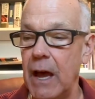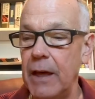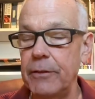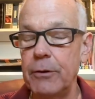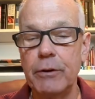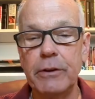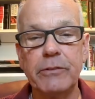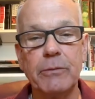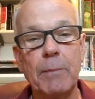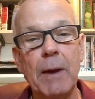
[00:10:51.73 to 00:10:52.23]

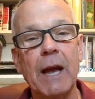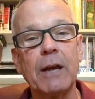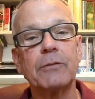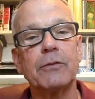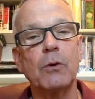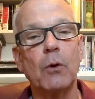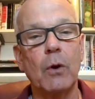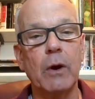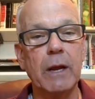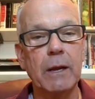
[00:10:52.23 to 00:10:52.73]
there is a
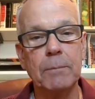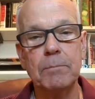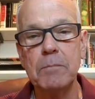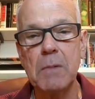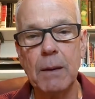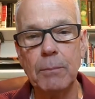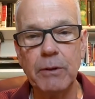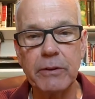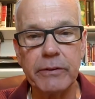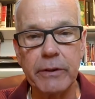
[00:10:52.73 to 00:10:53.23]
backstory.
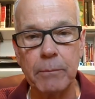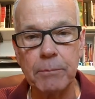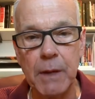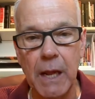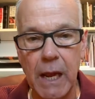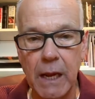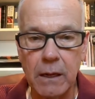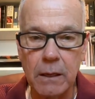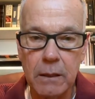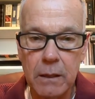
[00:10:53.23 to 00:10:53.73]
Maybe
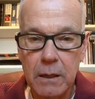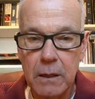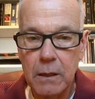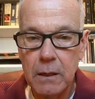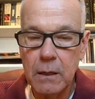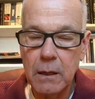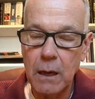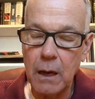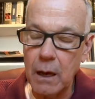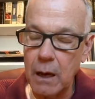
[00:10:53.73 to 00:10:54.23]
someday
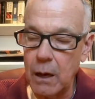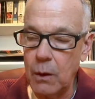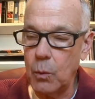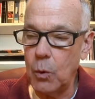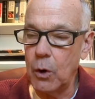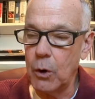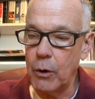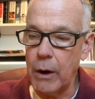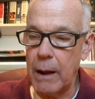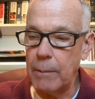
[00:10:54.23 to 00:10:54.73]

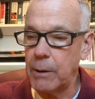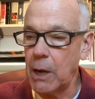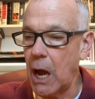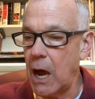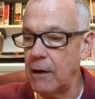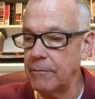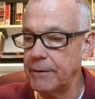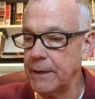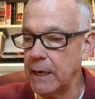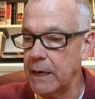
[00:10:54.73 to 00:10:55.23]
we'll grab
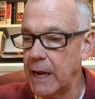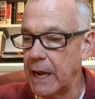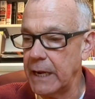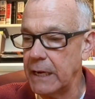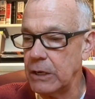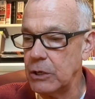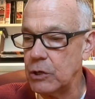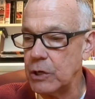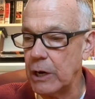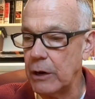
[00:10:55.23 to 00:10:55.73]
coffee and I
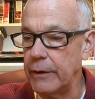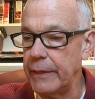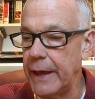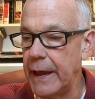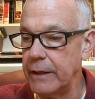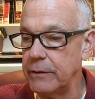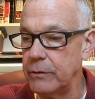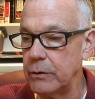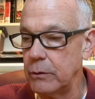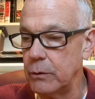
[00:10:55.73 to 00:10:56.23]
can share
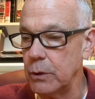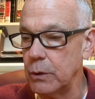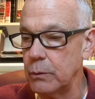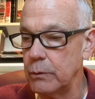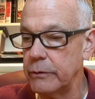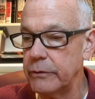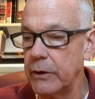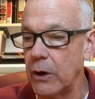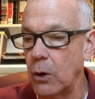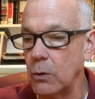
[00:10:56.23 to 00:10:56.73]
that to you.
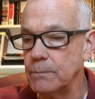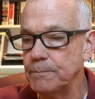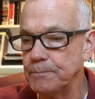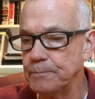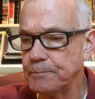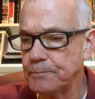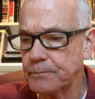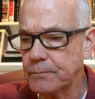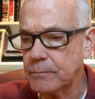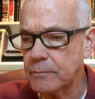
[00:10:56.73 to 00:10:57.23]
So
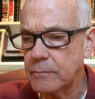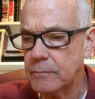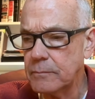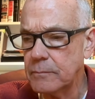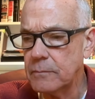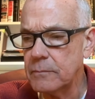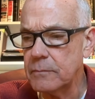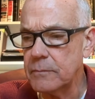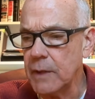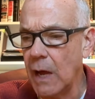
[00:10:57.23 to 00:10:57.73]

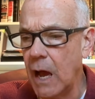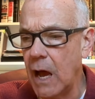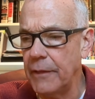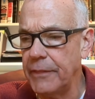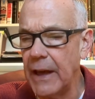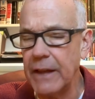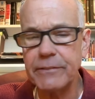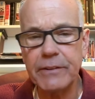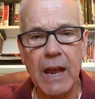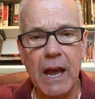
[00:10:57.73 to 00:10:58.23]

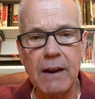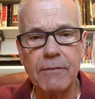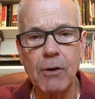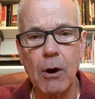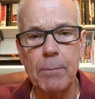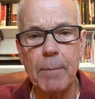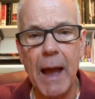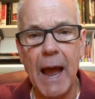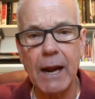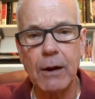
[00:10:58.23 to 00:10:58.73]
that's kind of
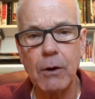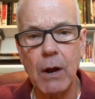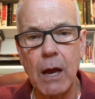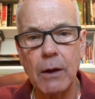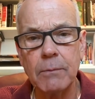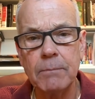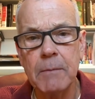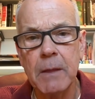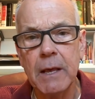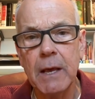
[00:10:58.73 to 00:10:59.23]
our
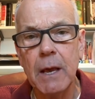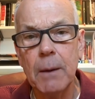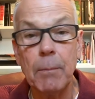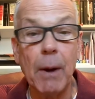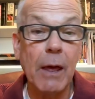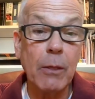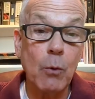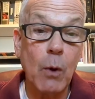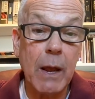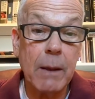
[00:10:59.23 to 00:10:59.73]
background.
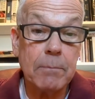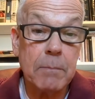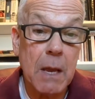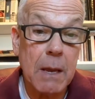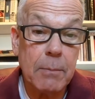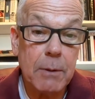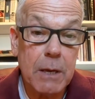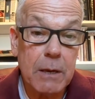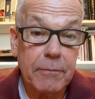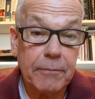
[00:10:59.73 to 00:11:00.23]
By the way,
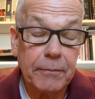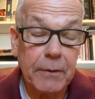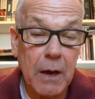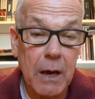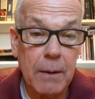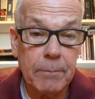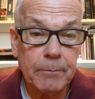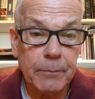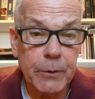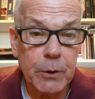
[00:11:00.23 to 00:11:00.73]
maybe if
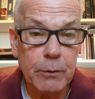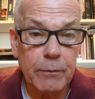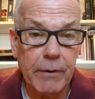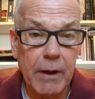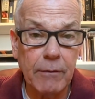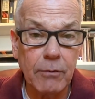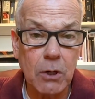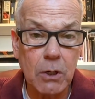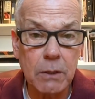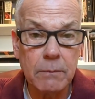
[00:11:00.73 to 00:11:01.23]
you've
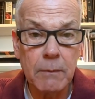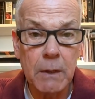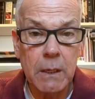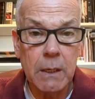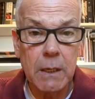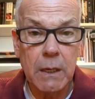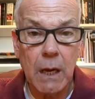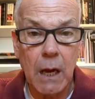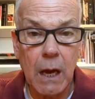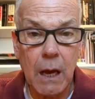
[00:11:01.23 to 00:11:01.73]
ever
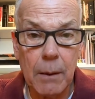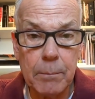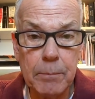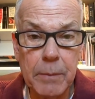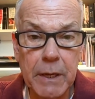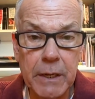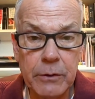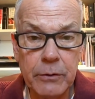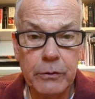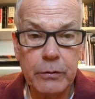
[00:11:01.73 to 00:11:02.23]

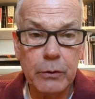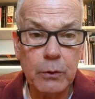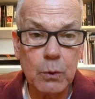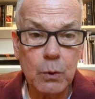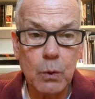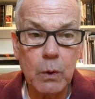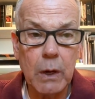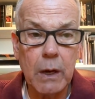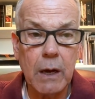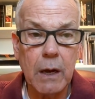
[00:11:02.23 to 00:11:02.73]
been
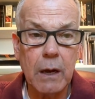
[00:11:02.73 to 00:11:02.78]
to,